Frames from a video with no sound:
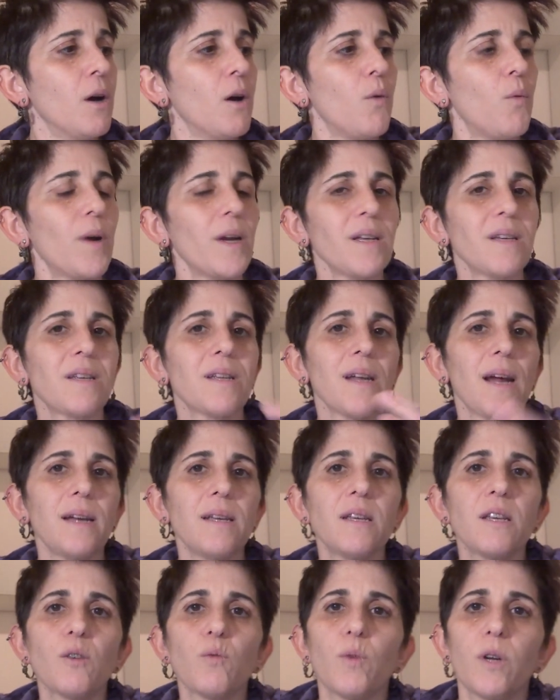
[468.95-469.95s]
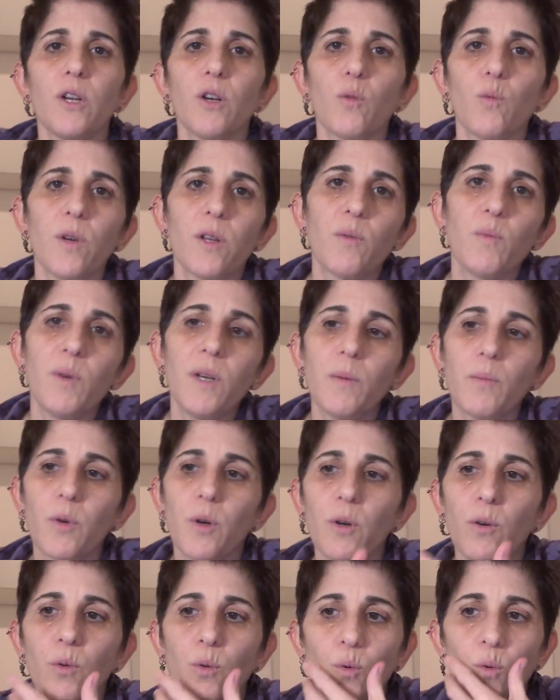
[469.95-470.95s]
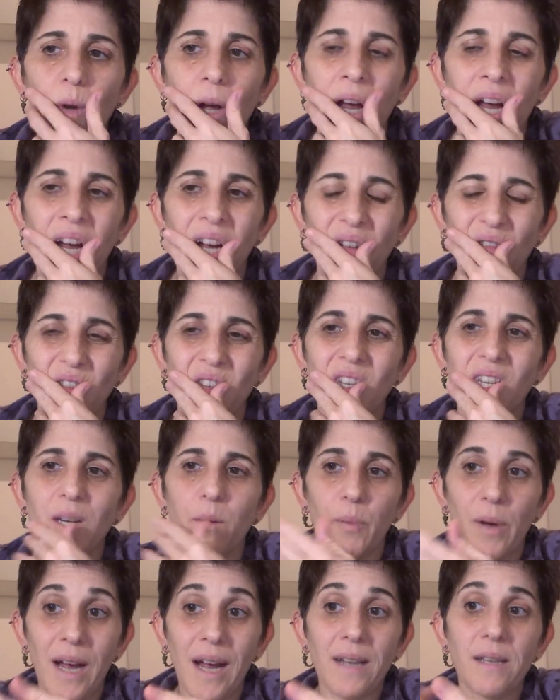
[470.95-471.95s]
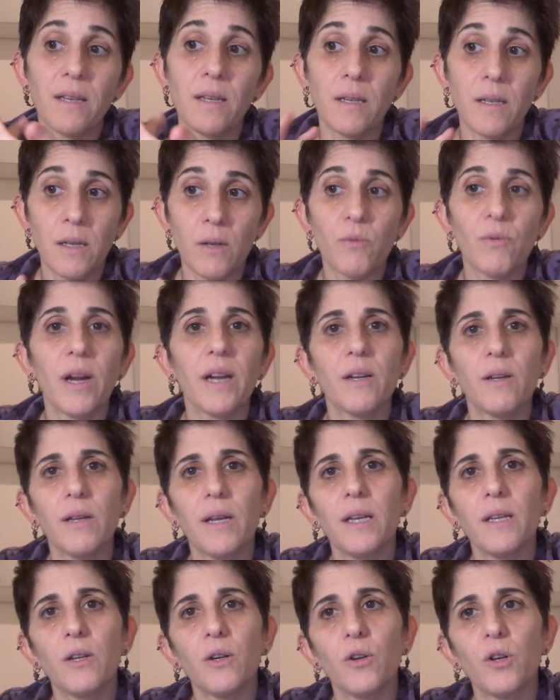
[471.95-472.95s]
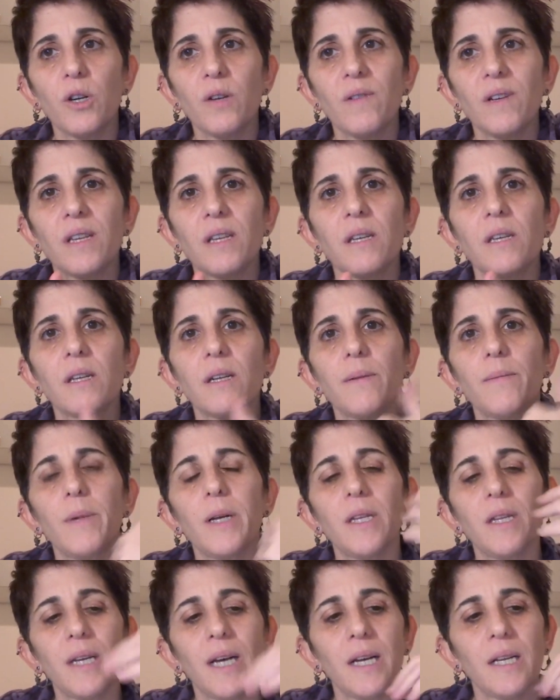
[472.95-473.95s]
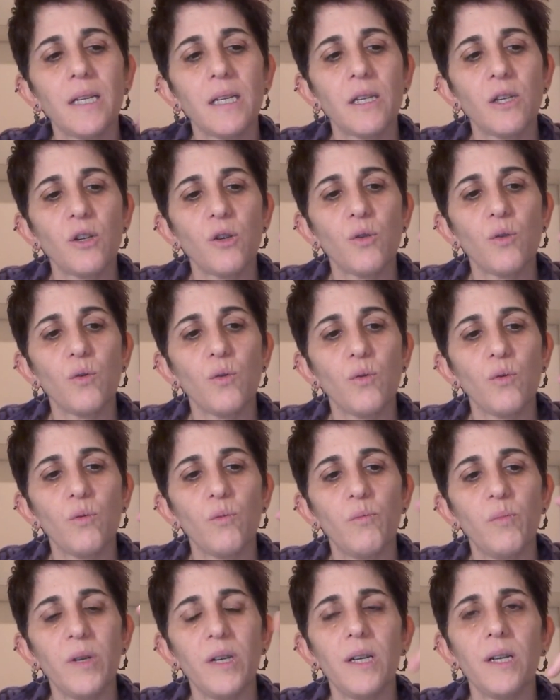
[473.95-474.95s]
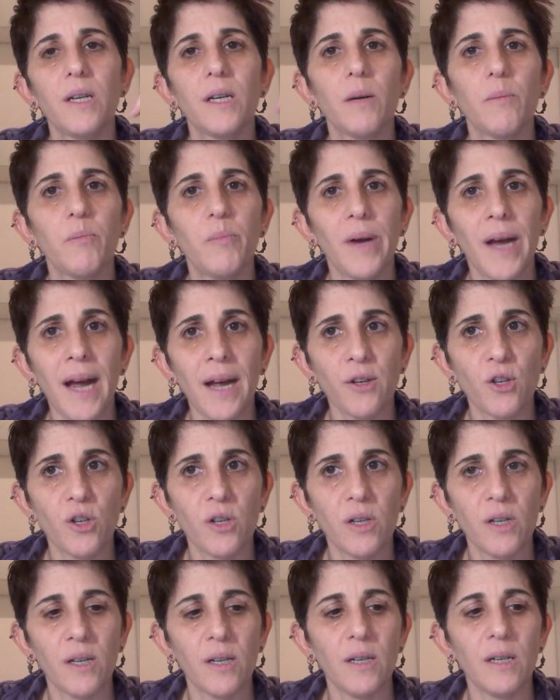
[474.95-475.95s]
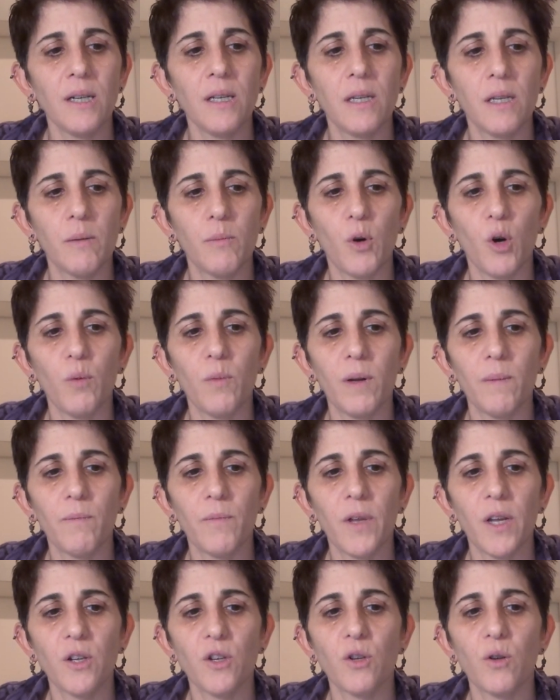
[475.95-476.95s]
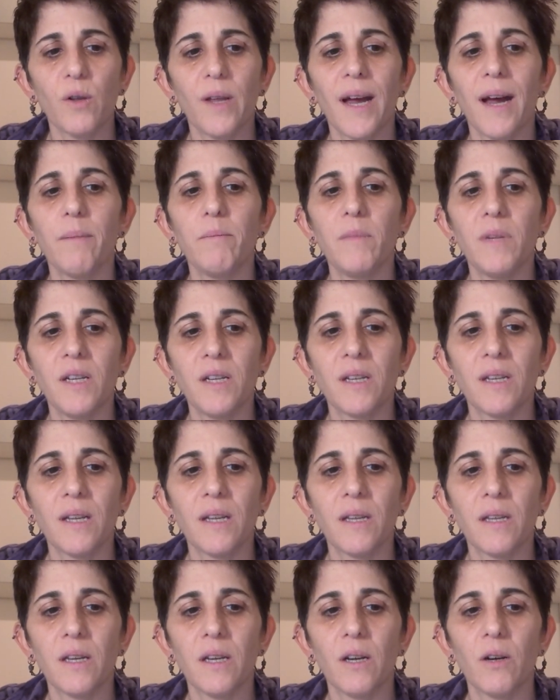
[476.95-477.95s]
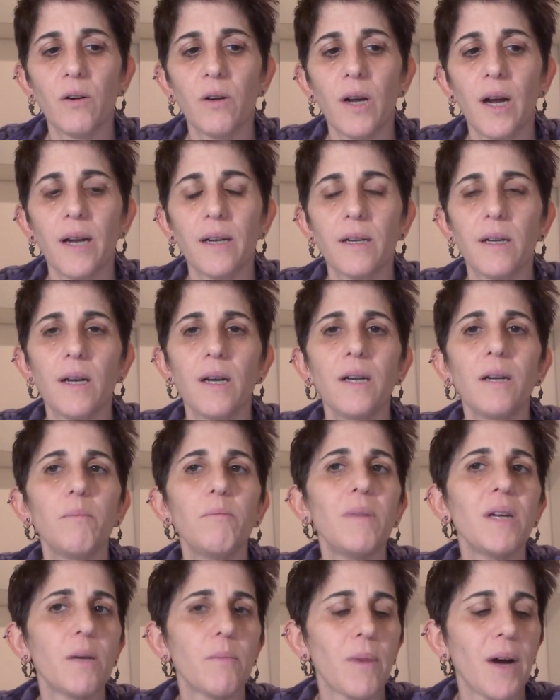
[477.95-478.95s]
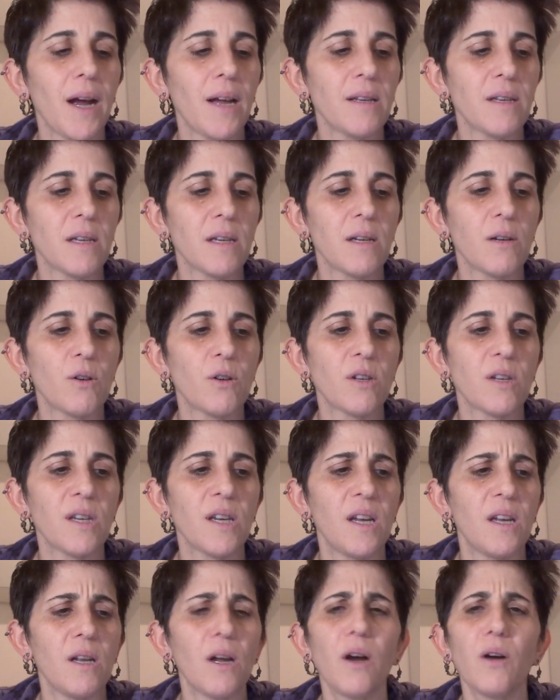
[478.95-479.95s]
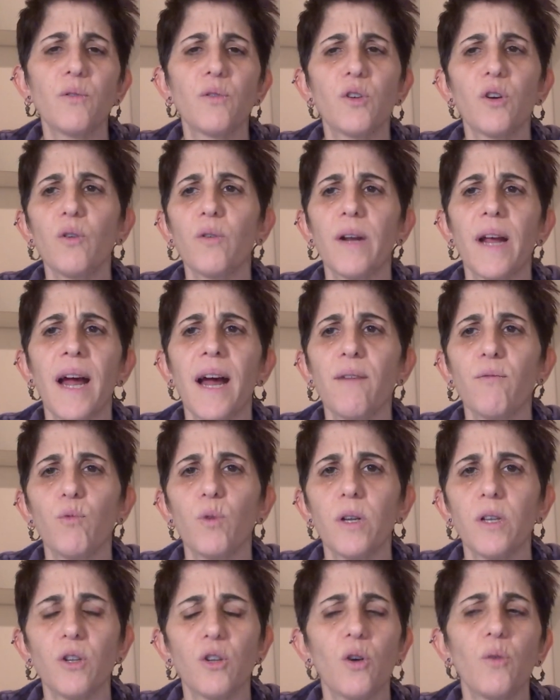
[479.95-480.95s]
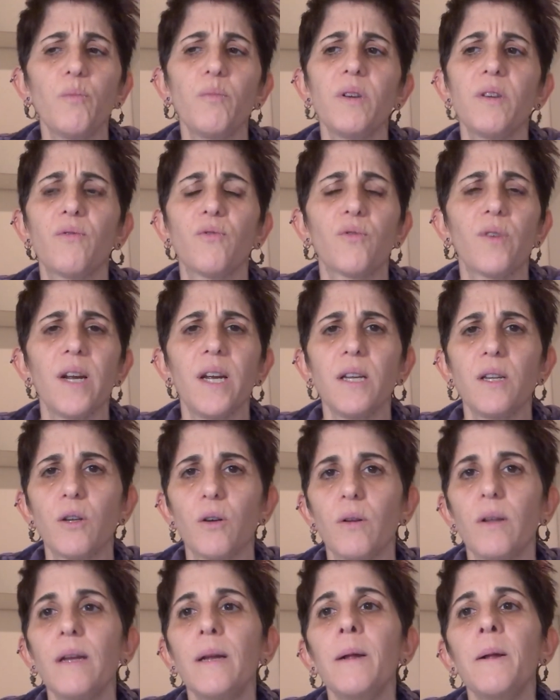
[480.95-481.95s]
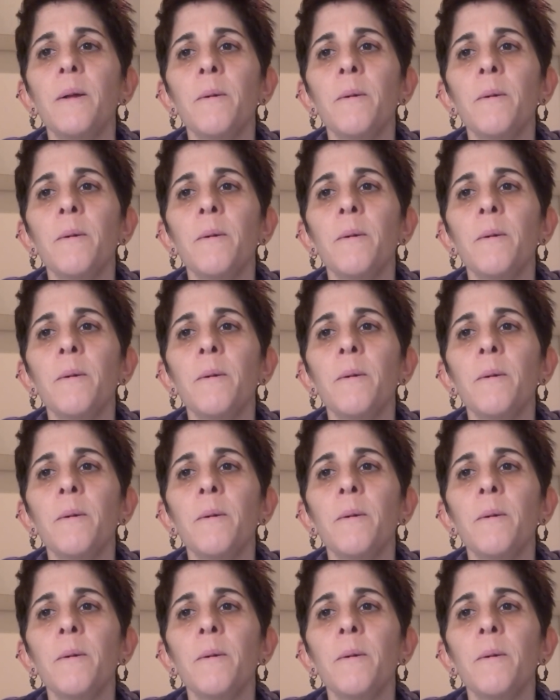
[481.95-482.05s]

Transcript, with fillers: What is nice is when you're with people who have the capacity to regulate their nervous system and then to be compassionate in the moment. And so that means that they're not going to minimize it or say, oh, don't have one. Don't be afraid. Don't.